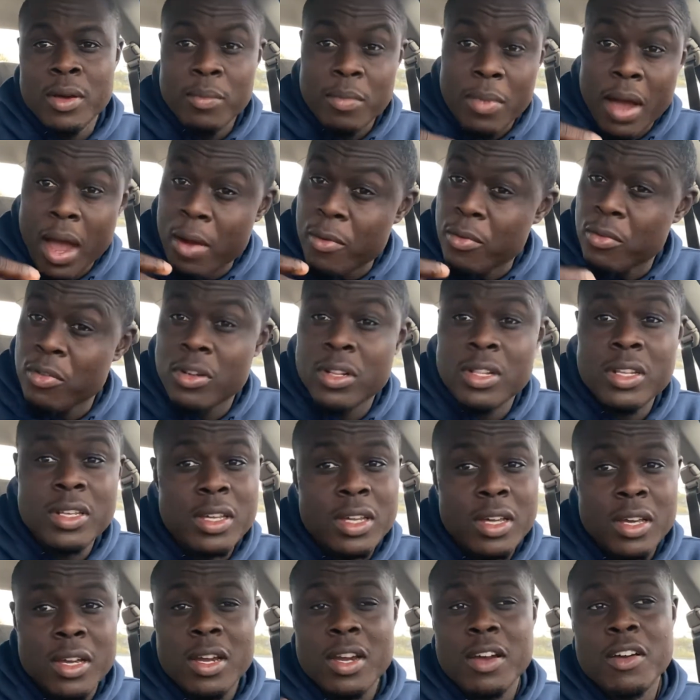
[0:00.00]
I
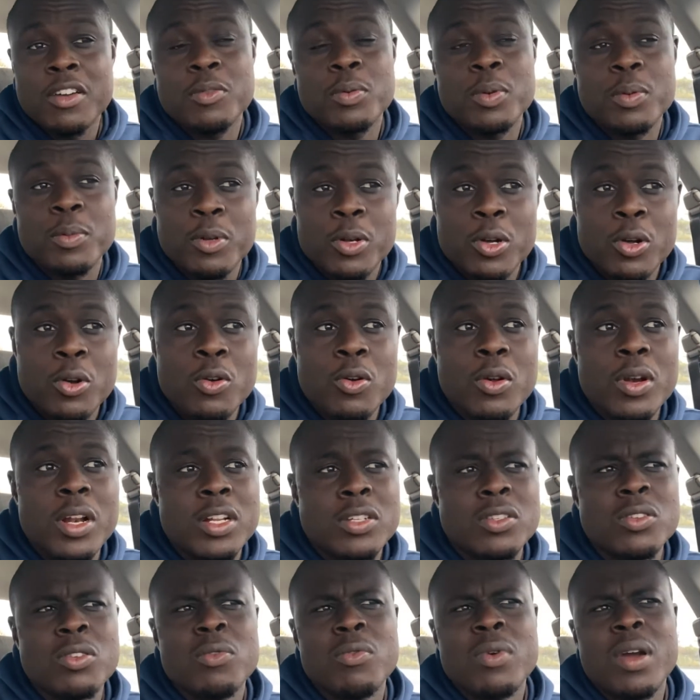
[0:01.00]
really encourage people to go there.
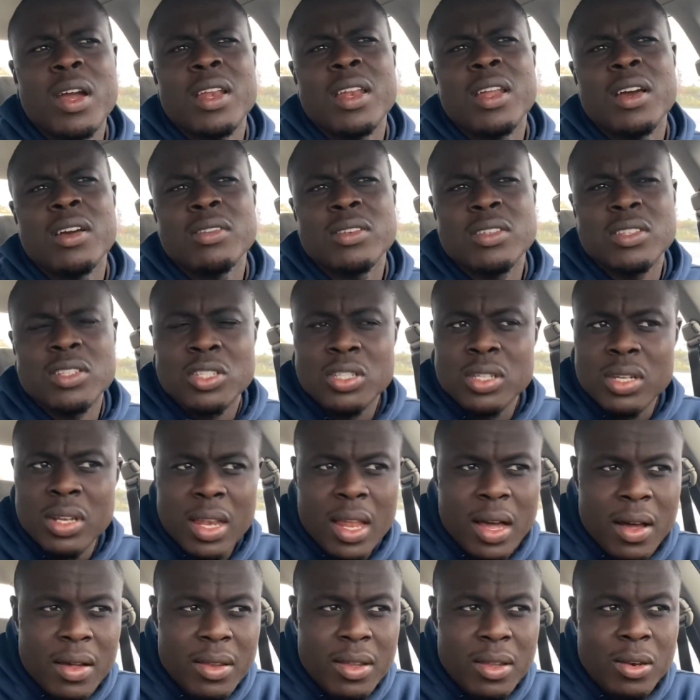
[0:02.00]
So right now, just chill
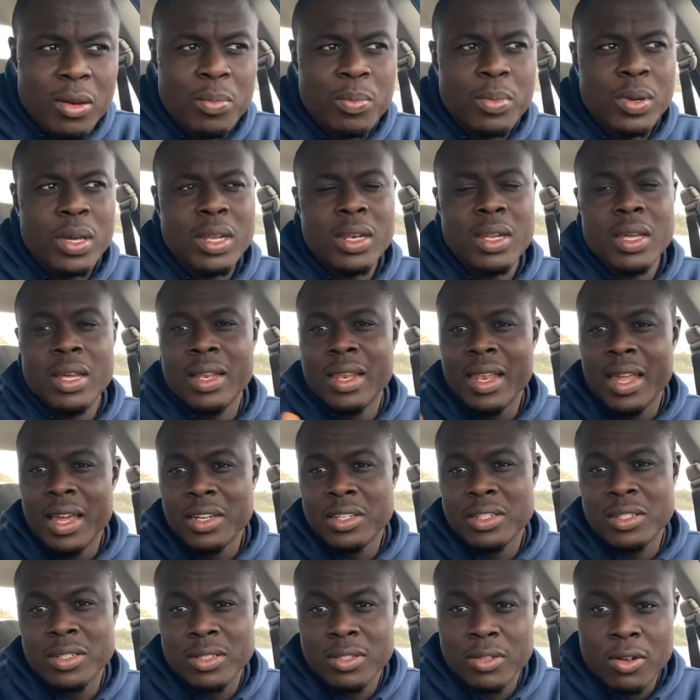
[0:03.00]
out a little bit.
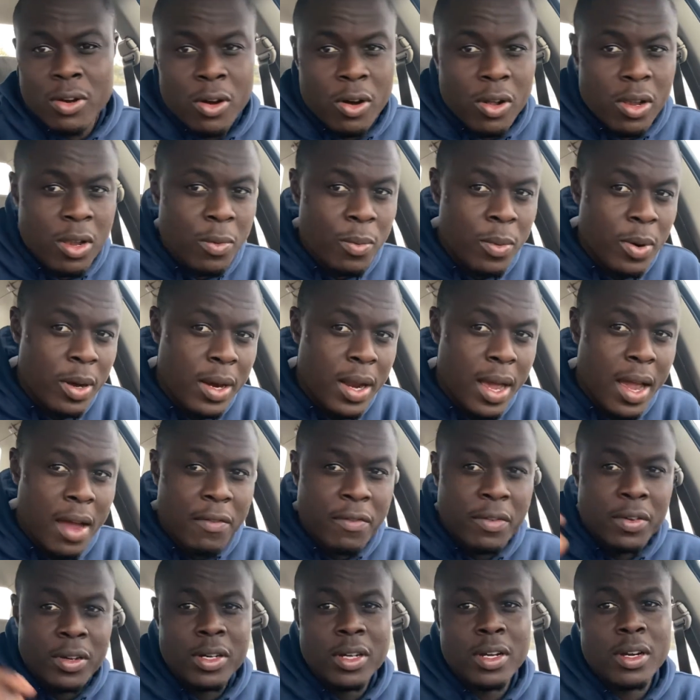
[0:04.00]
Elections all around
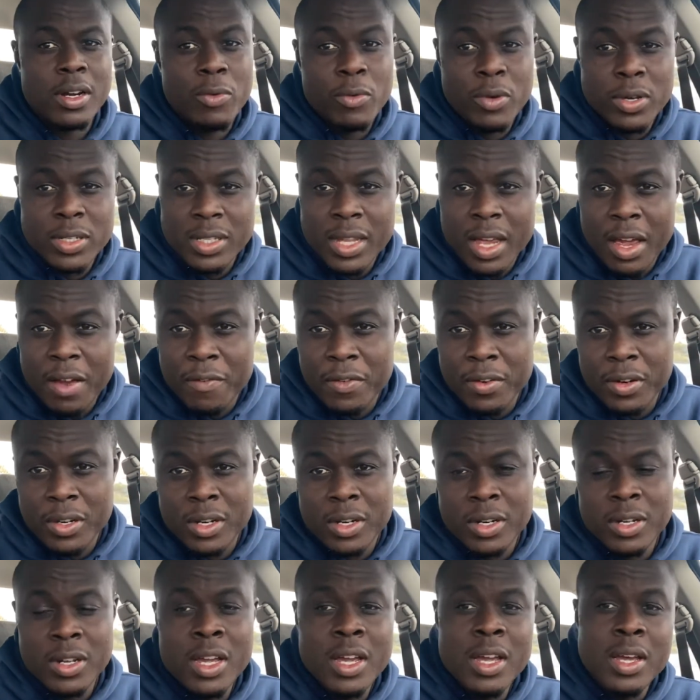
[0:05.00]
Africa, West
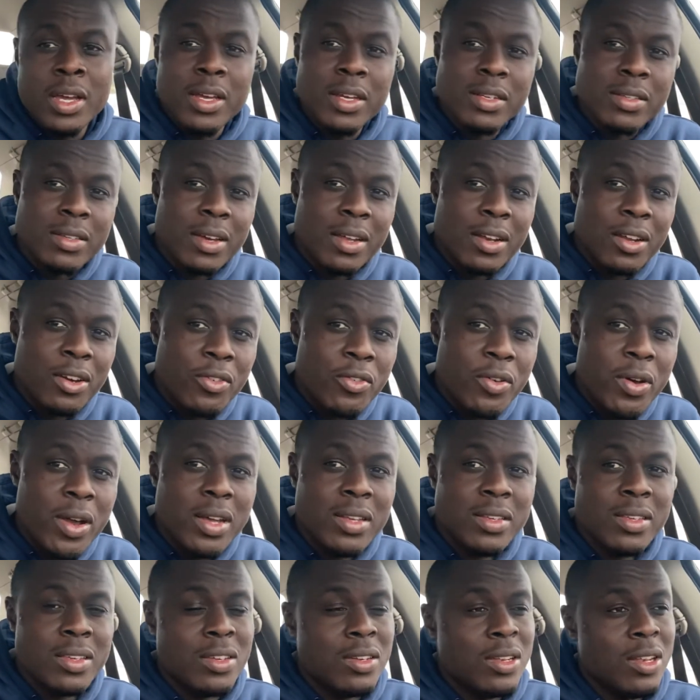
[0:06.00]
Africa, it's kind of
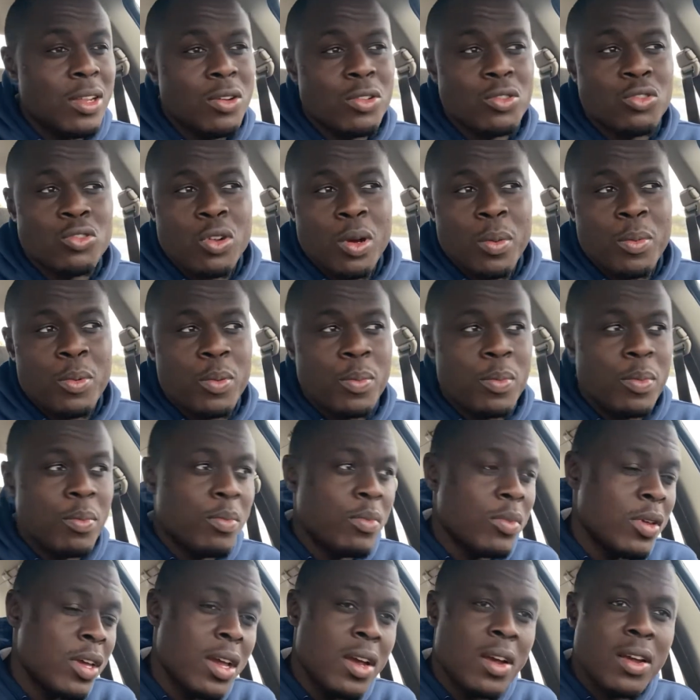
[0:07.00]
crazy. Little trouble
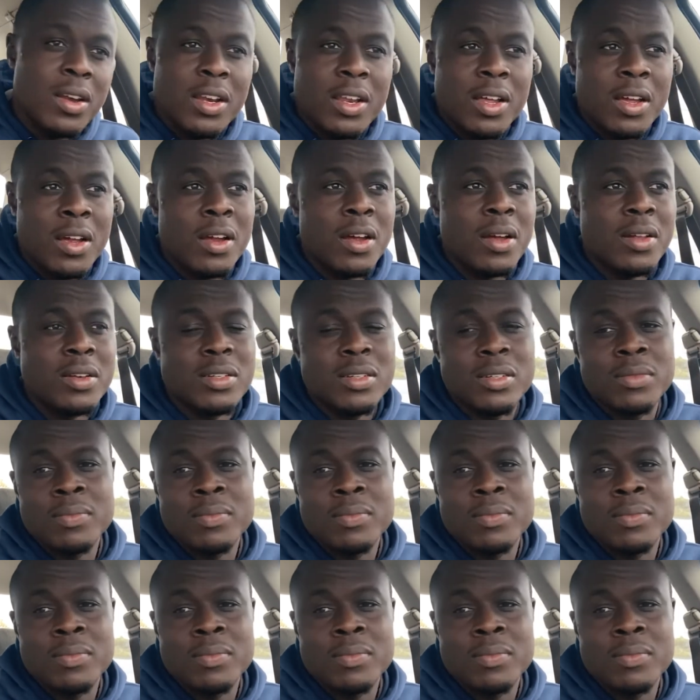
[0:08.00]
here and there.